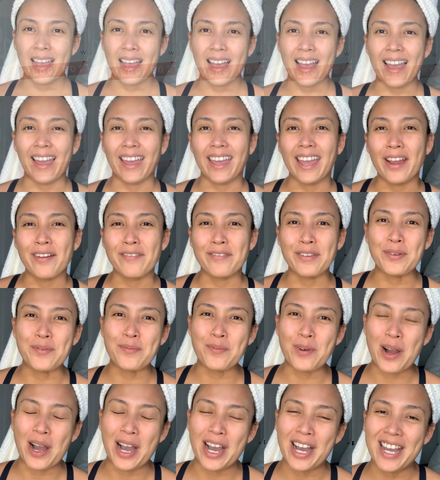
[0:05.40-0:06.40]
Hi
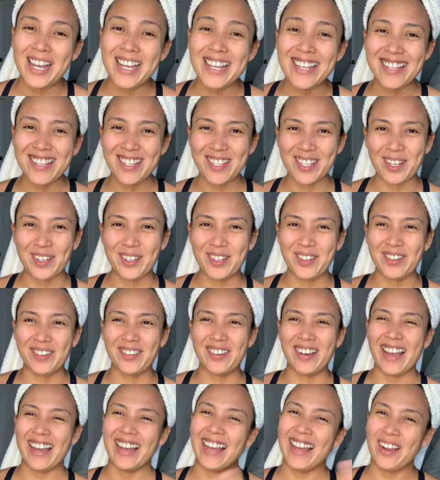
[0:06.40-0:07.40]
everyone,
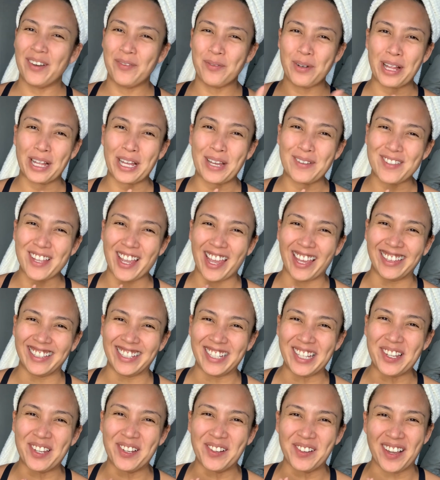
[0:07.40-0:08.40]
so welcome to
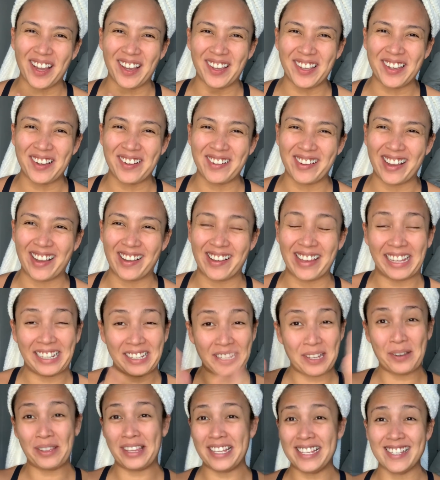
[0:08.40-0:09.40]
Eileen Who Got Yoga. I
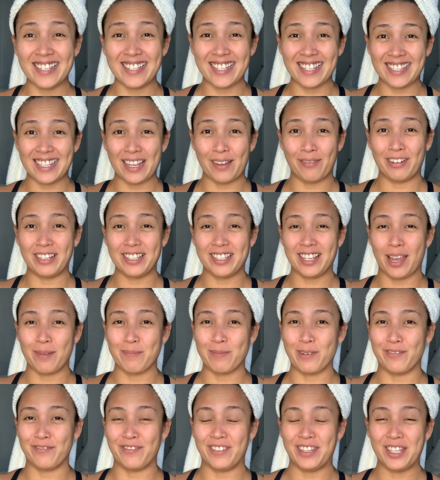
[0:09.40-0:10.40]
know this is a different type
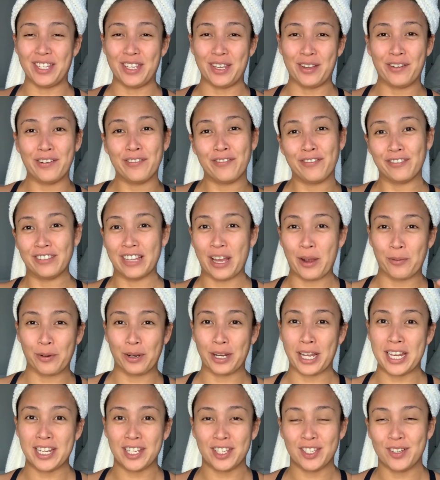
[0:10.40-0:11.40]
of video that
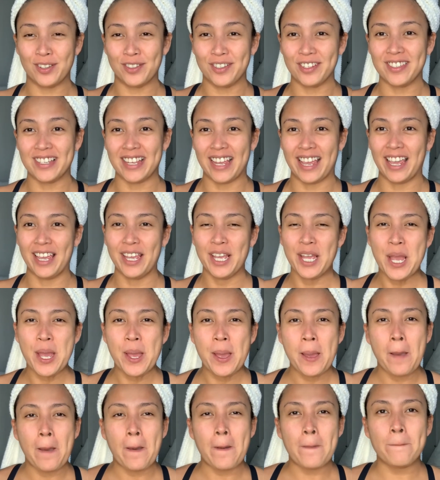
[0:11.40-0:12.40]
we're gonna do today,
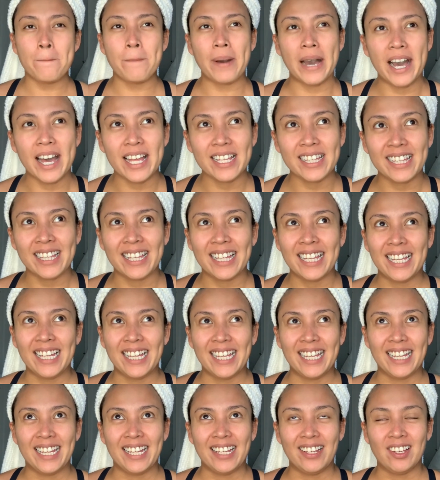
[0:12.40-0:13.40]
but
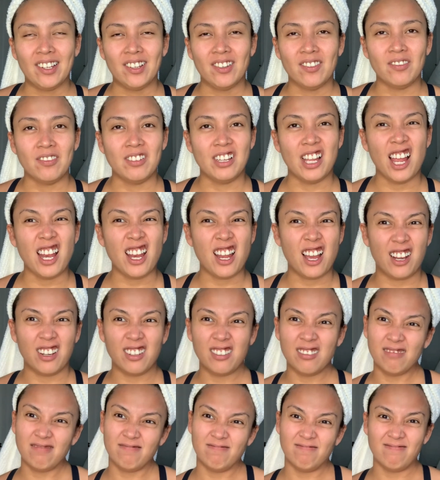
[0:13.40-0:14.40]
wala lang,
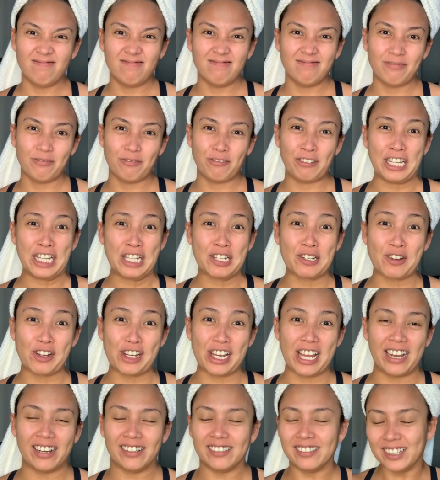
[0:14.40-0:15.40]
feel ko
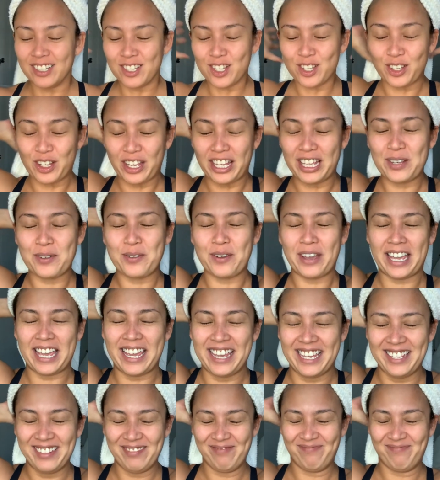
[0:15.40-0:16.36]
lang. So anyway,